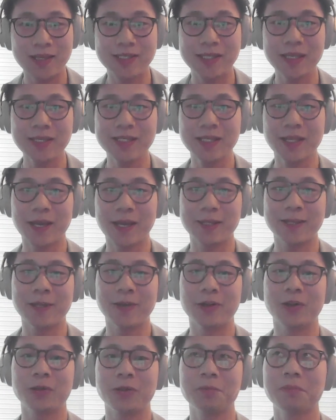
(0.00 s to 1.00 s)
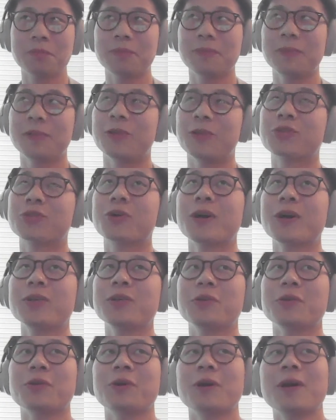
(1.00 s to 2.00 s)
It seems like they're
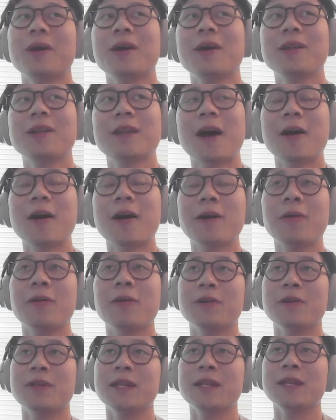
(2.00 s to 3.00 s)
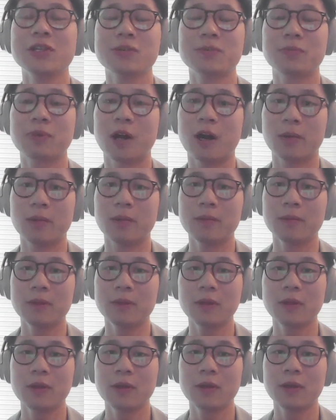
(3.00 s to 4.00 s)
trying to tackle a niche
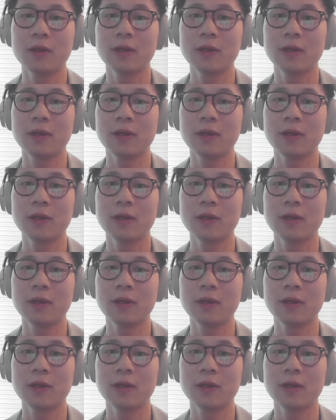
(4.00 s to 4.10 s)
problem